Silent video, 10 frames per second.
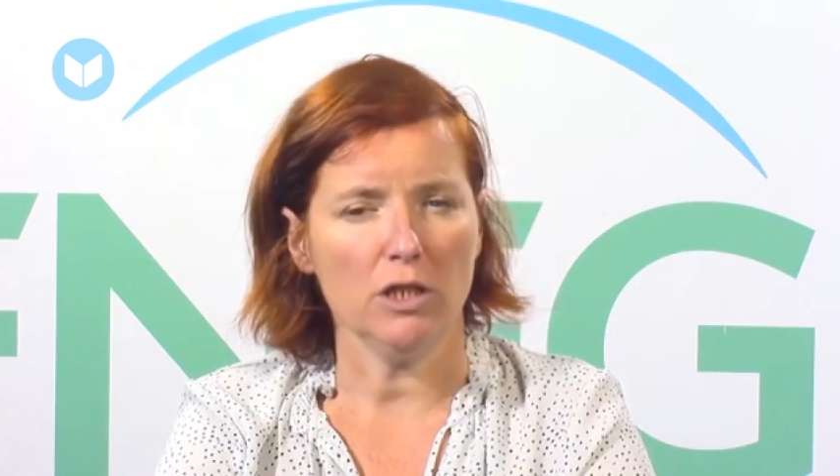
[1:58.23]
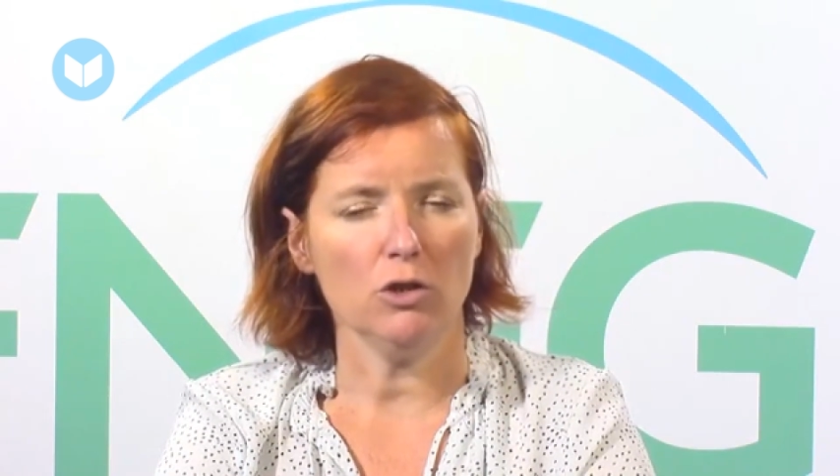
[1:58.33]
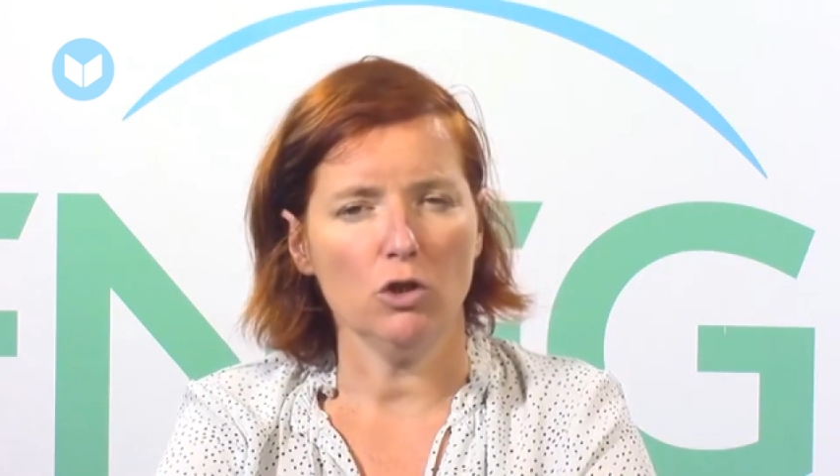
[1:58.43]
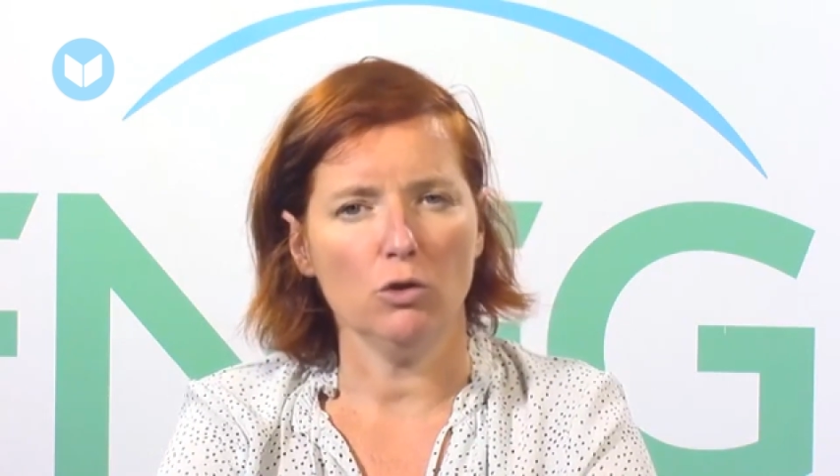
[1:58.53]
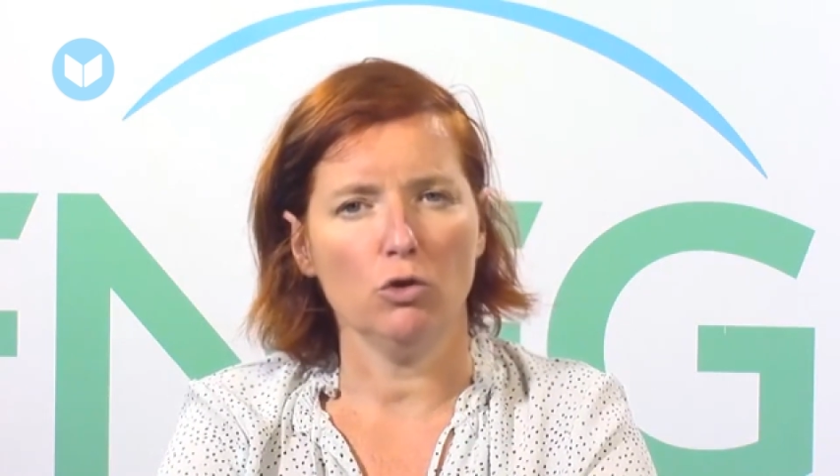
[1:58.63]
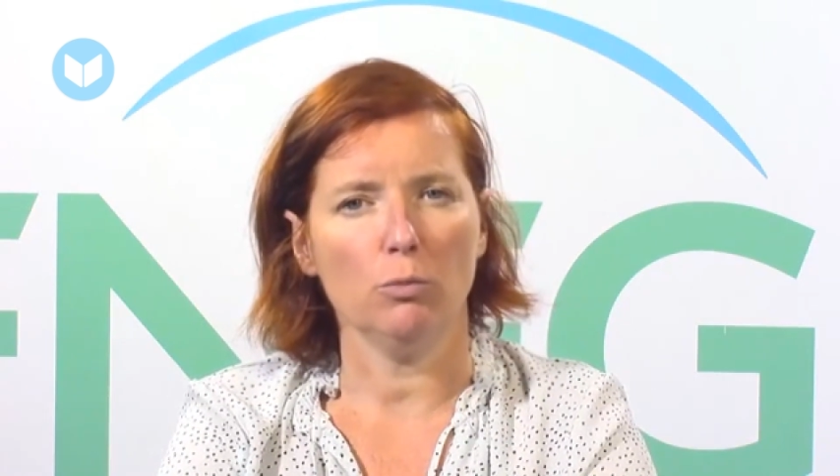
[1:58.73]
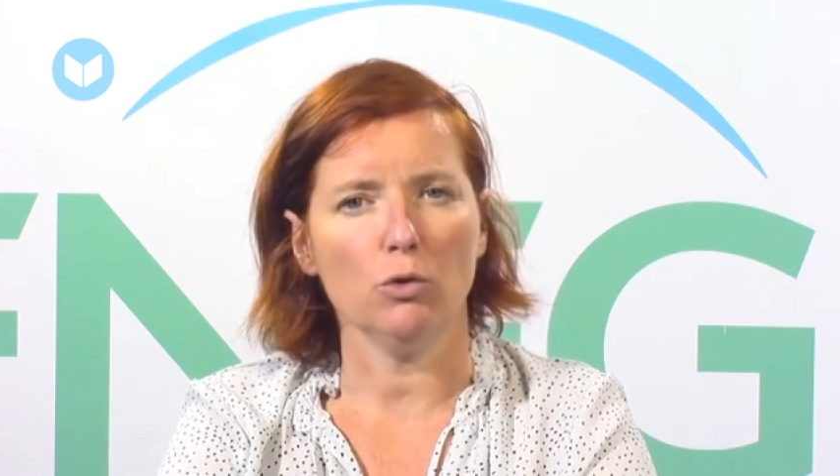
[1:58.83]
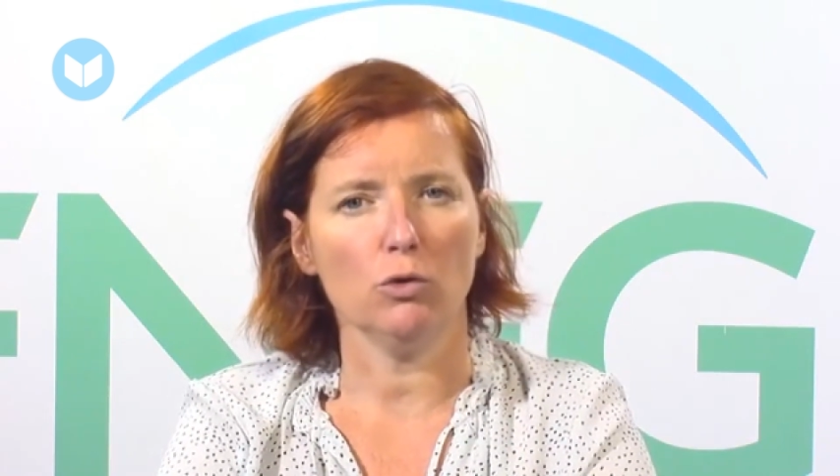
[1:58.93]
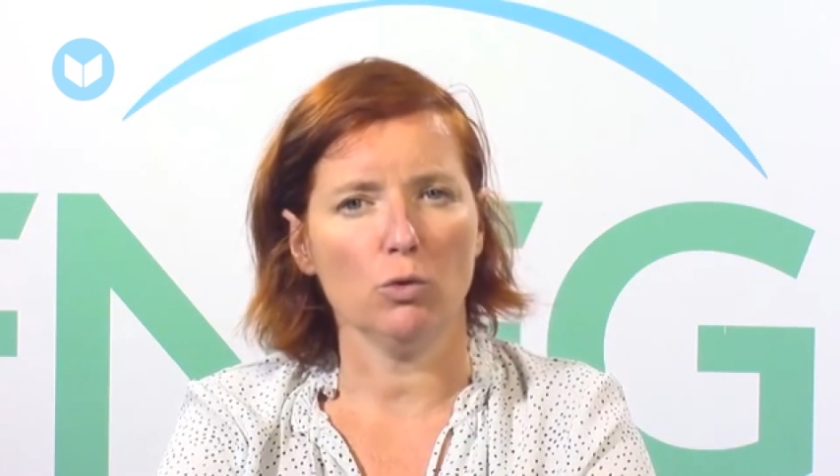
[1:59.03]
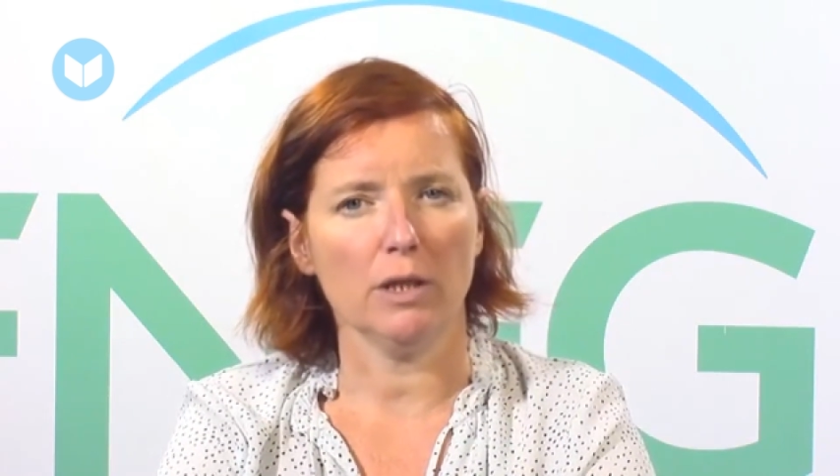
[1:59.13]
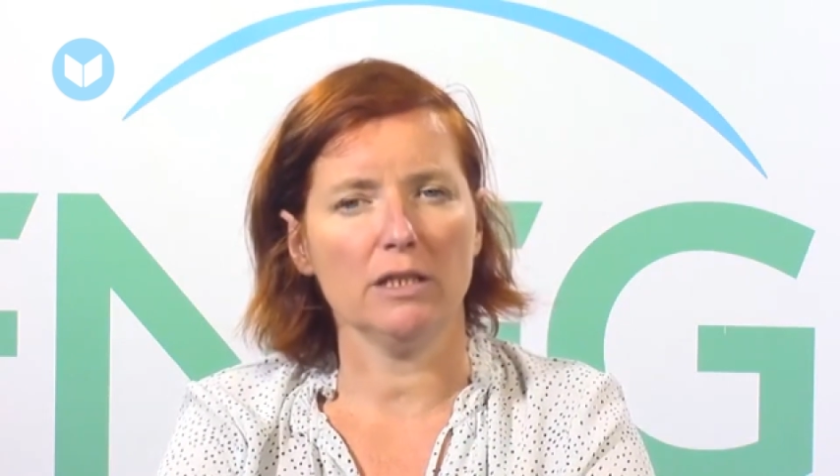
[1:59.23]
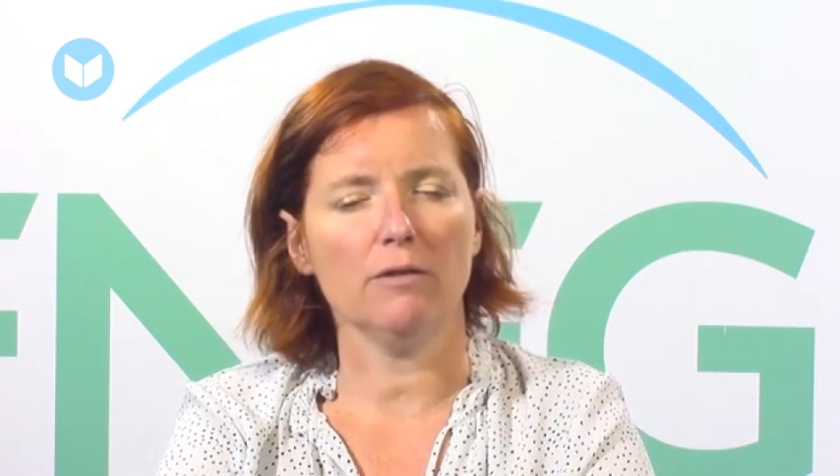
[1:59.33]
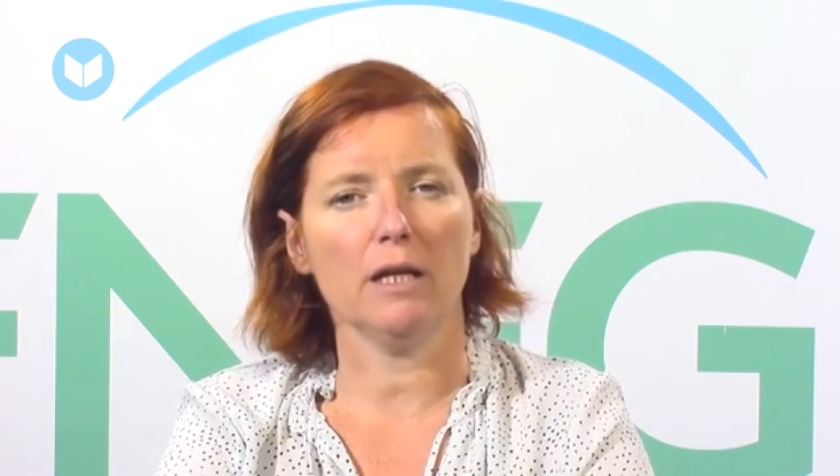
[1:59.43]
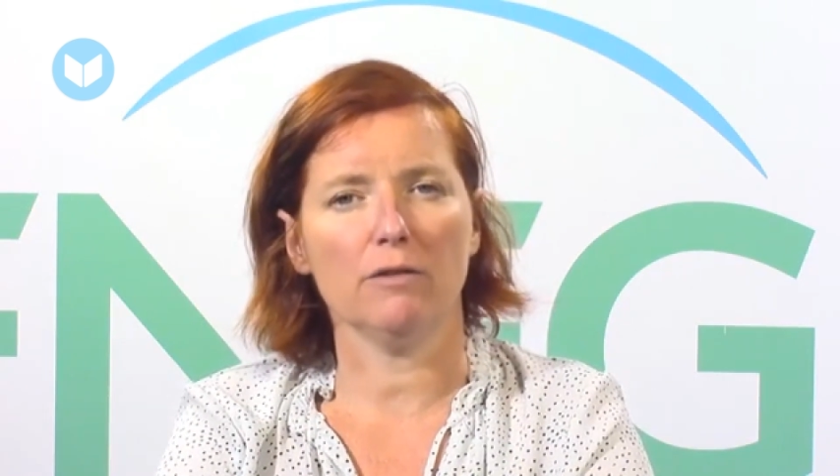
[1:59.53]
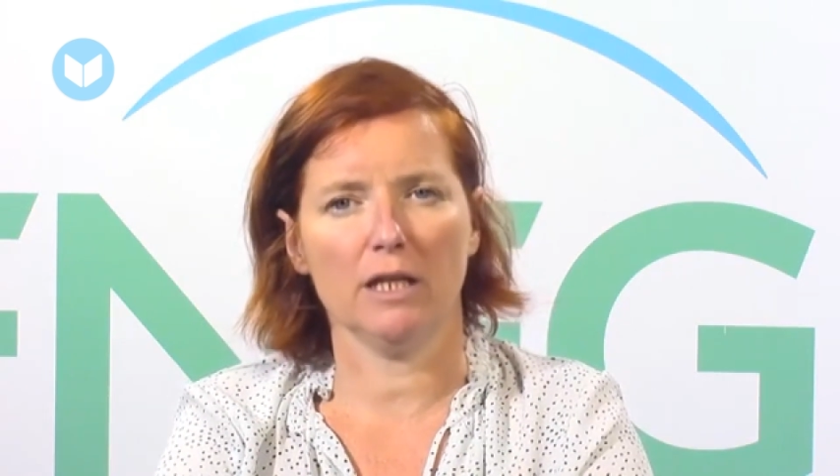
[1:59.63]
each contribute
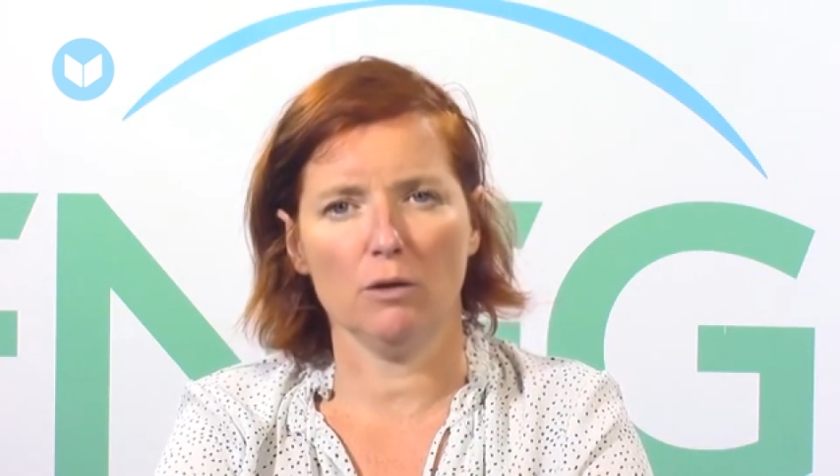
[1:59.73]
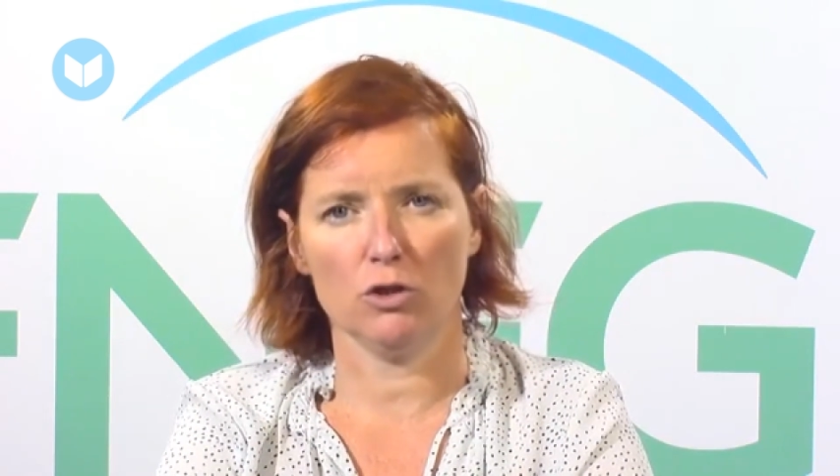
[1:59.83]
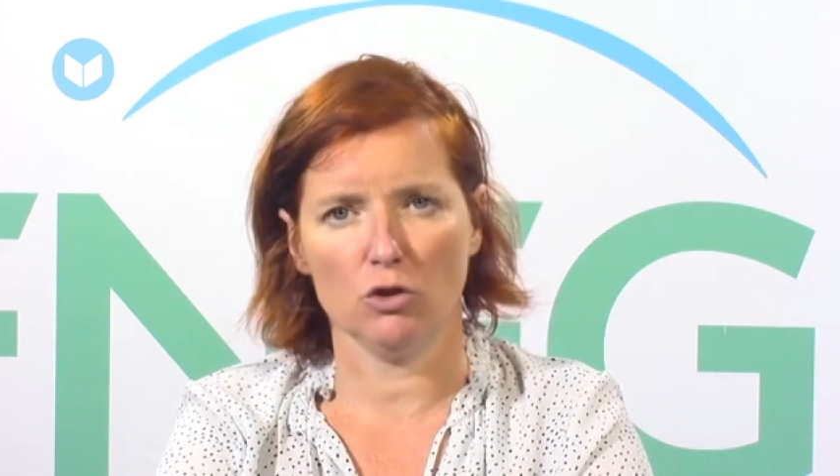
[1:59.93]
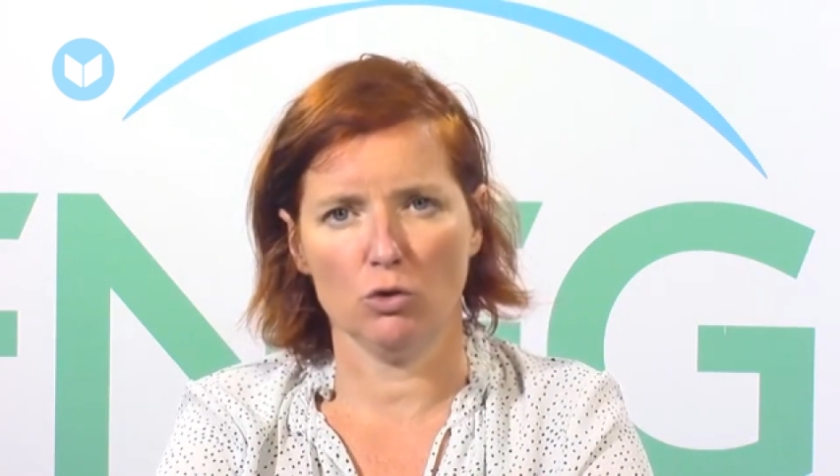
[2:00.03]
25,000